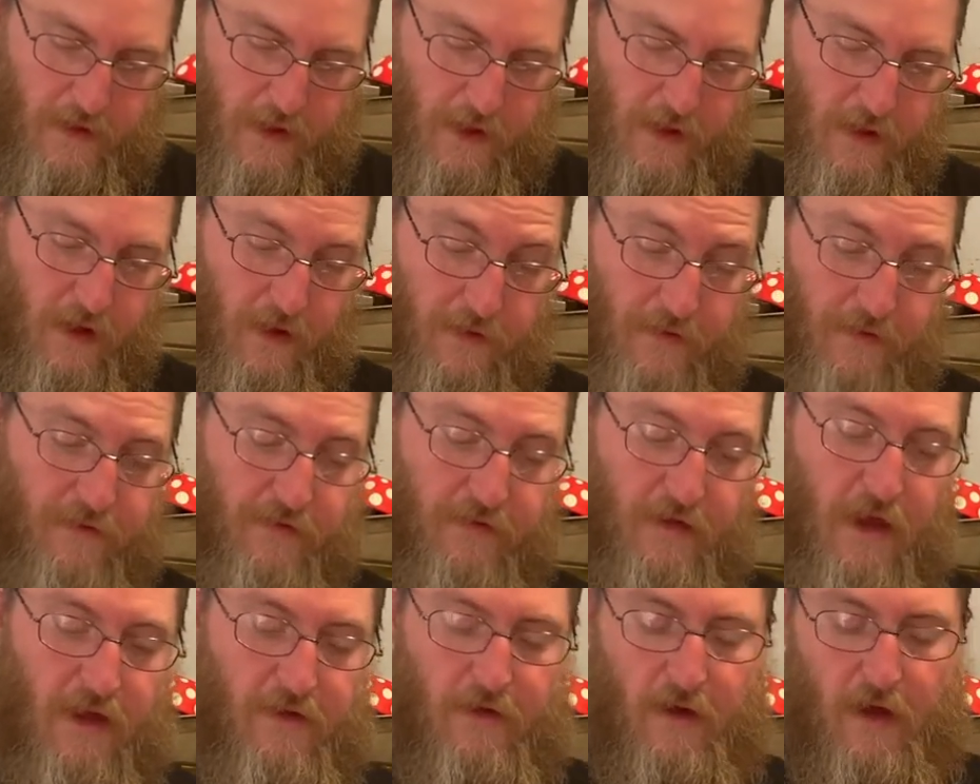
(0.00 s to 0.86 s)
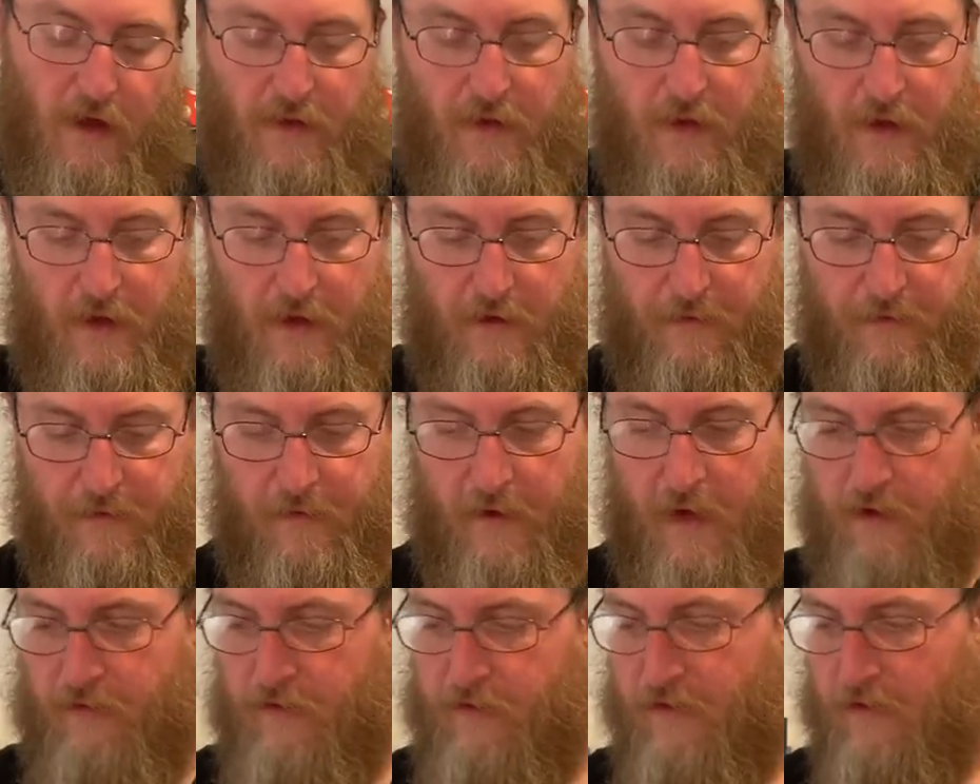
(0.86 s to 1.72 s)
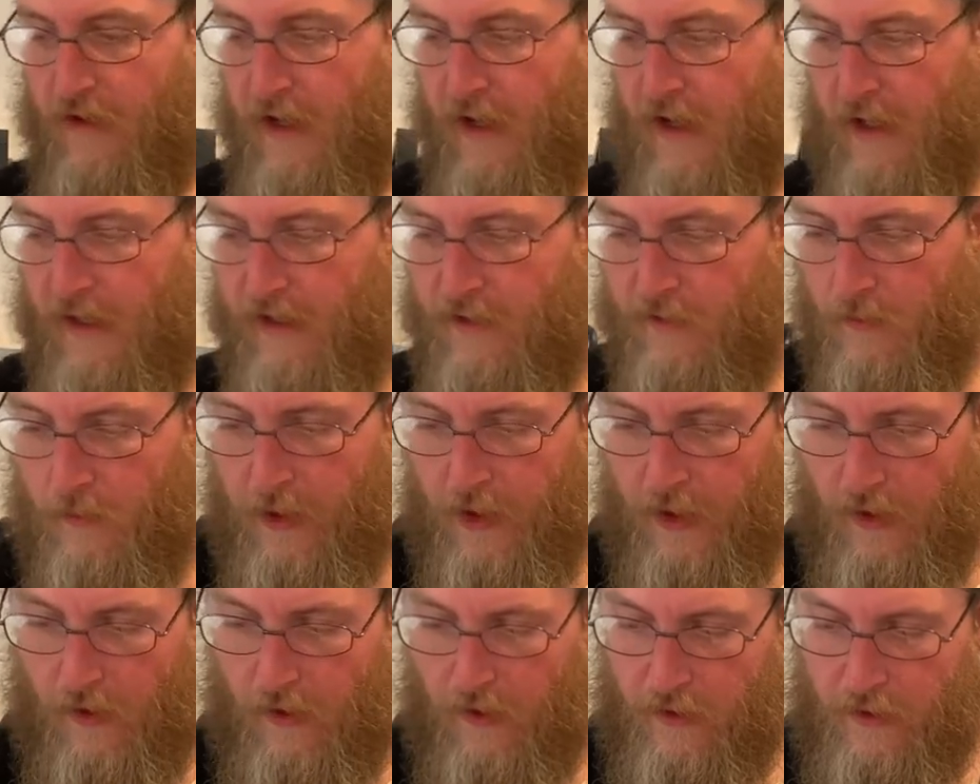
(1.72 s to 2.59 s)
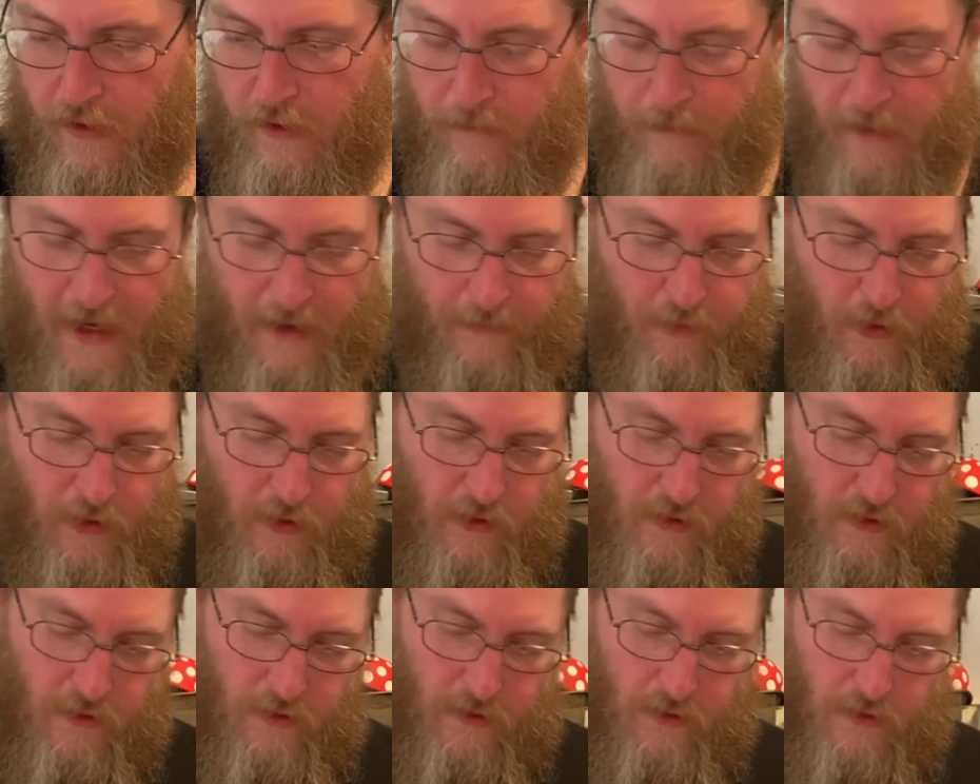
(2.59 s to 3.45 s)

then on the skin, on the flesh side, we are gonna pepper